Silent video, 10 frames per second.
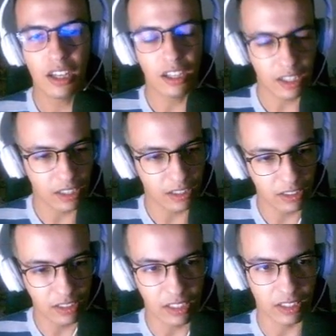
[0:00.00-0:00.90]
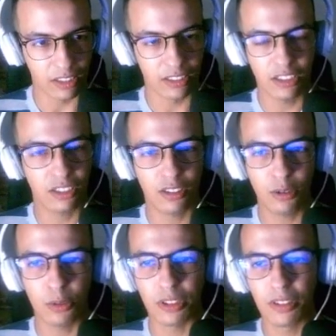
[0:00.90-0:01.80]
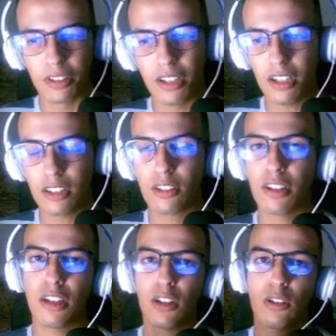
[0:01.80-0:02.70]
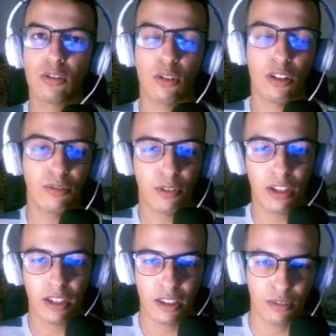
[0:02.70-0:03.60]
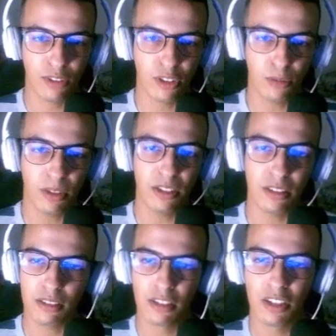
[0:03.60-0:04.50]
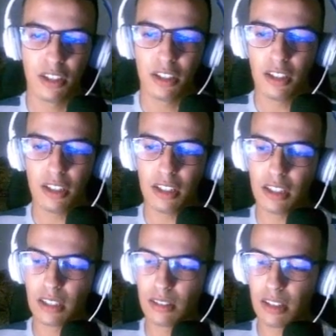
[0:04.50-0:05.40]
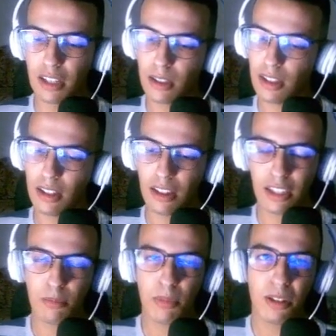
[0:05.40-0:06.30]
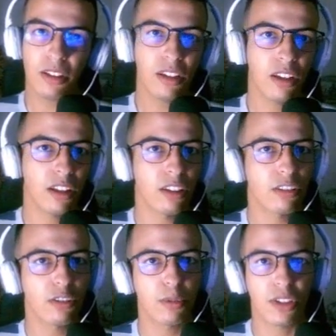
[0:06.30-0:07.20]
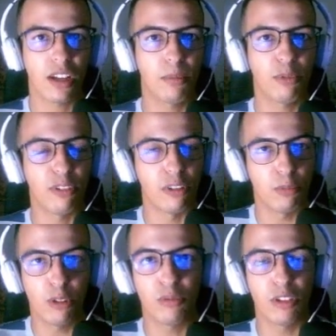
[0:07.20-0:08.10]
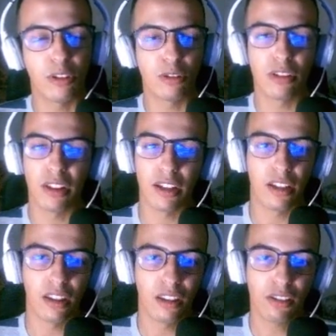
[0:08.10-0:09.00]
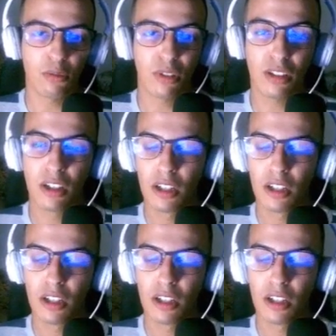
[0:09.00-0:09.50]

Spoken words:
And yeah, just do it. And also, if you like this video, please hit that like button and subscribe for more videos like this one.